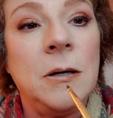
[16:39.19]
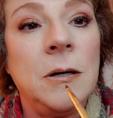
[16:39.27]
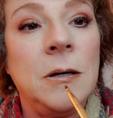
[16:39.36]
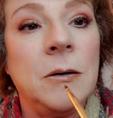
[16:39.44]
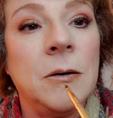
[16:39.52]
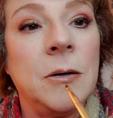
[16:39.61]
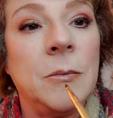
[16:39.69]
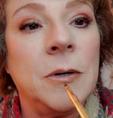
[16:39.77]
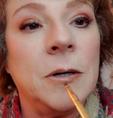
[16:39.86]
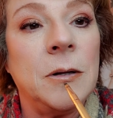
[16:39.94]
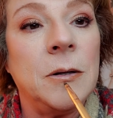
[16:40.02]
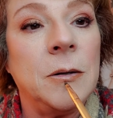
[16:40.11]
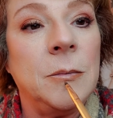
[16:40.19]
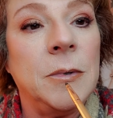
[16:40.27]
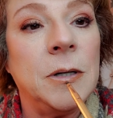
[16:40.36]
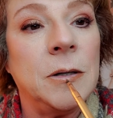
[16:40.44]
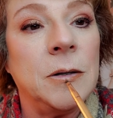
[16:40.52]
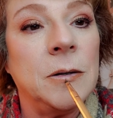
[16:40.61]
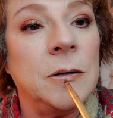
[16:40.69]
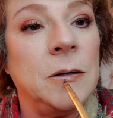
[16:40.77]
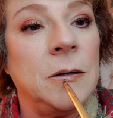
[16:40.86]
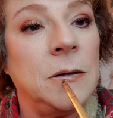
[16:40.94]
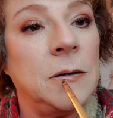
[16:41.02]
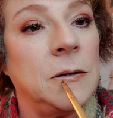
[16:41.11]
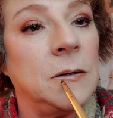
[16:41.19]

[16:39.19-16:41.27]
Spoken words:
Here I went a little bit underneath